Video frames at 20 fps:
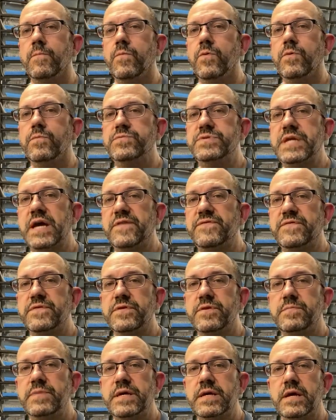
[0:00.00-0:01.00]

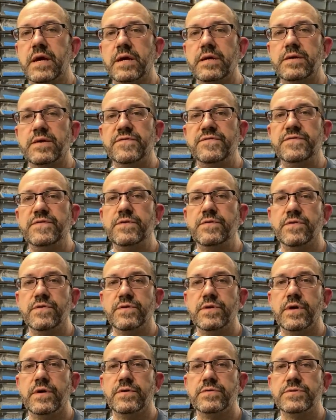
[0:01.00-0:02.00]
definitely be cutting a few of
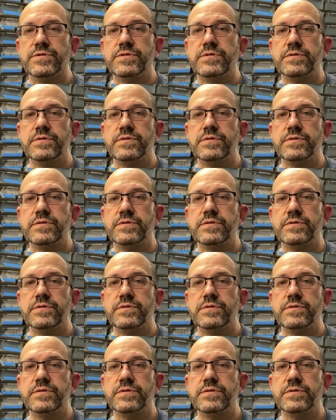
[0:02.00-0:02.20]
those.